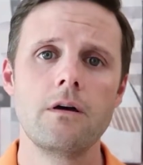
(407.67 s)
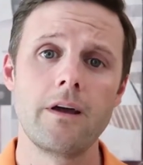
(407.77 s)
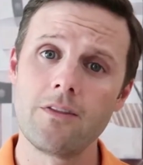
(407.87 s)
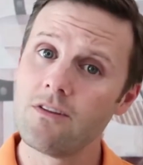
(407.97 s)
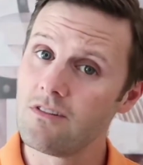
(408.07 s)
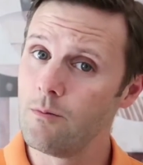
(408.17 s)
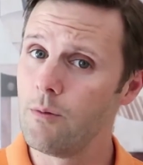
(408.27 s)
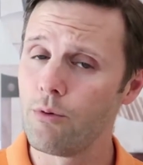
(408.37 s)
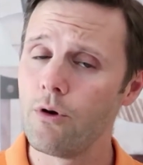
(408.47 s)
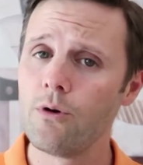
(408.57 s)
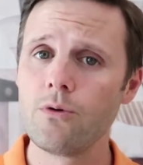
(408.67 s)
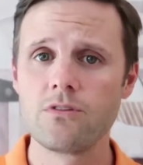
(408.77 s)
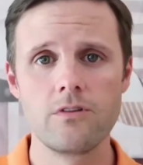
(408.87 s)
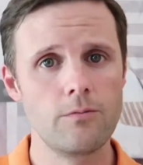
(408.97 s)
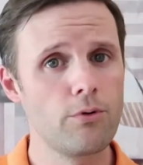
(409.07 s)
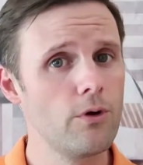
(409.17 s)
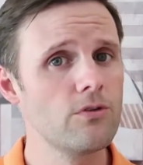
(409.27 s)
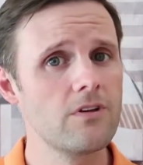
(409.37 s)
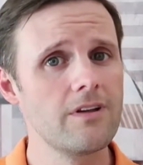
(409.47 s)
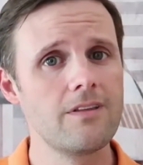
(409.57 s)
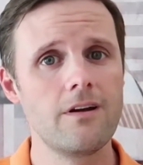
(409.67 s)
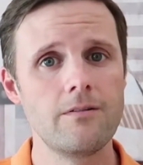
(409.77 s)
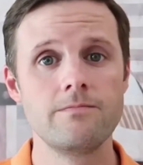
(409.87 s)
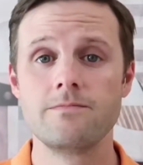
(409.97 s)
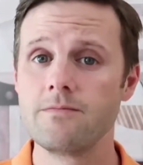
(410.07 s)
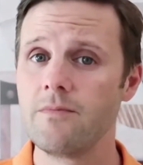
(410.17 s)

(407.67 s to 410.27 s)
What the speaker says: Like the semi-pros and the pros out there,